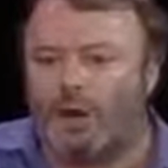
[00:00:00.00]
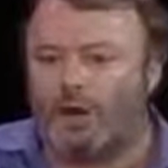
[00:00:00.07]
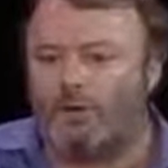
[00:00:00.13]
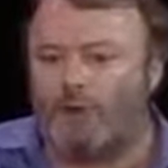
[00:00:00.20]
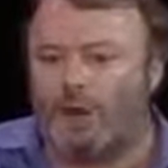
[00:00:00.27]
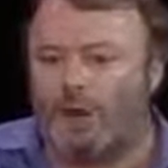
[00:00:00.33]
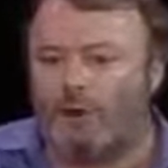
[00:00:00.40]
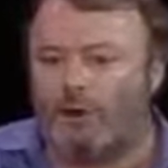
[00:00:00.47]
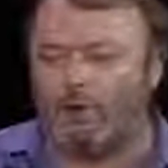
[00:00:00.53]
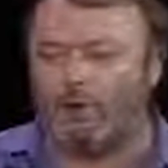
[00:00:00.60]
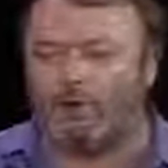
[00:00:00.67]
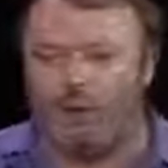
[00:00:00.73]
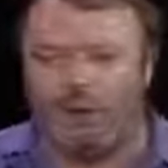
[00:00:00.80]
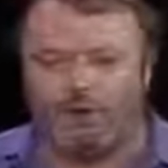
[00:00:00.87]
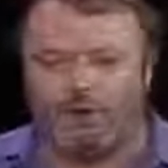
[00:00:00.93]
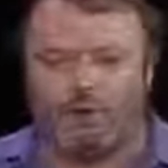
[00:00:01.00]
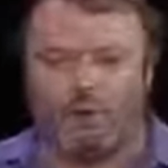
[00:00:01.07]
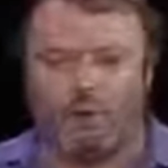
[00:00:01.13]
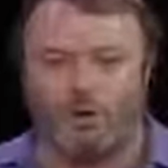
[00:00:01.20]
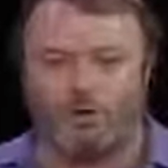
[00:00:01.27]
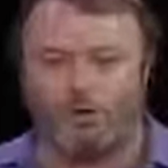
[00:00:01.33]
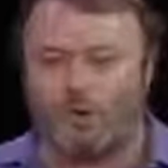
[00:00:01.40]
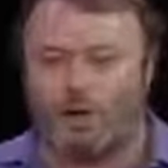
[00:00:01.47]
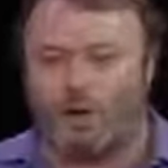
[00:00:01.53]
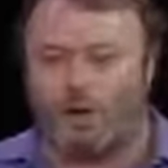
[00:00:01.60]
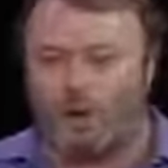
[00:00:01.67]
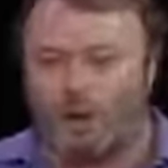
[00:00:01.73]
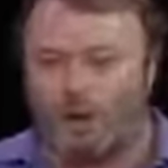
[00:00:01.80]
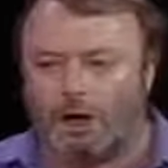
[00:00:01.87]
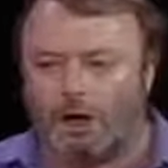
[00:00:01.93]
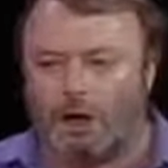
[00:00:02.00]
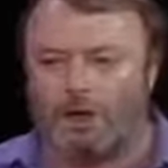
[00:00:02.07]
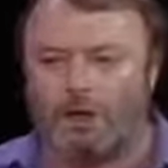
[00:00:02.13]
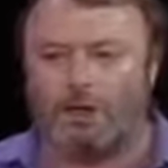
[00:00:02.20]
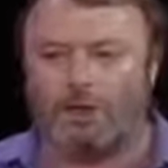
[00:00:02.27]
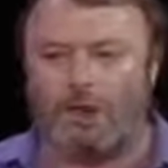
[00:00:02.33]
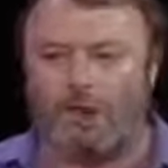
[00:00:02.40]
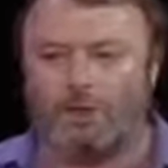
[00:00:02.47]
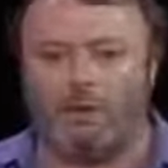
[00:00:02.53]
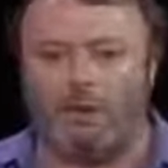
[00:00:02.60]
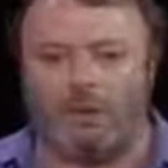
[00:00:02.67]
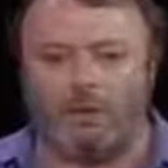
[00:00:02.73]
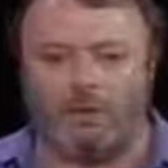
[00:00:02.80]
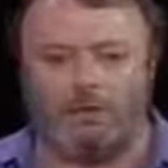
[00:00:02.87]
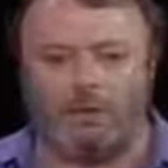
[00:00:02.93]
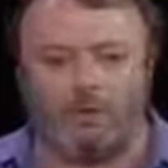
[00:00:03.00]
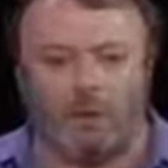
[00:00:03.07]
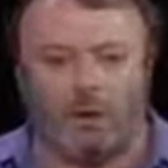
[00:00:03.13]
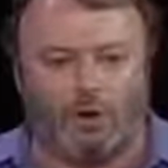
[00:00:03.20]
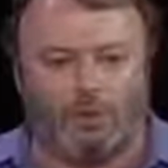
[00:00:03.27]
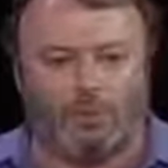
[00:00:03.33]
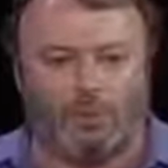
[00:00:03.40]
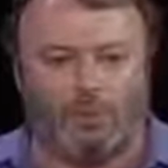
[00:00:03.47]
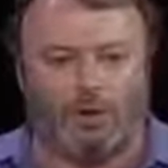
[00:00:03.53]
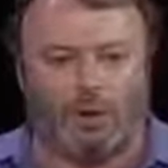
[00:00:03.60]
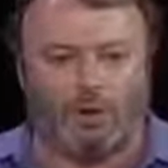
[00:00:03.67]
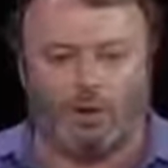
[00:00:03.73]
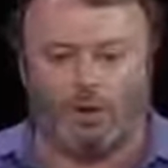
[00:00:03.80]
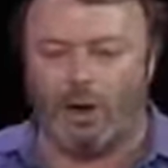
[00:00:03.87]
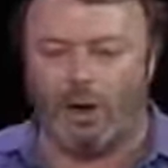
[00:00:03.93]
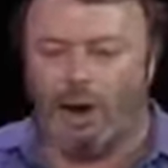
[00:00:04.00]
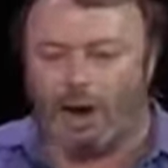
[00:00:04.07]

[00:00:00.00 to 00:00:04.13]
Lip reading: Assad, whose death squads are cutting down the leaders of democracy in Lebanon,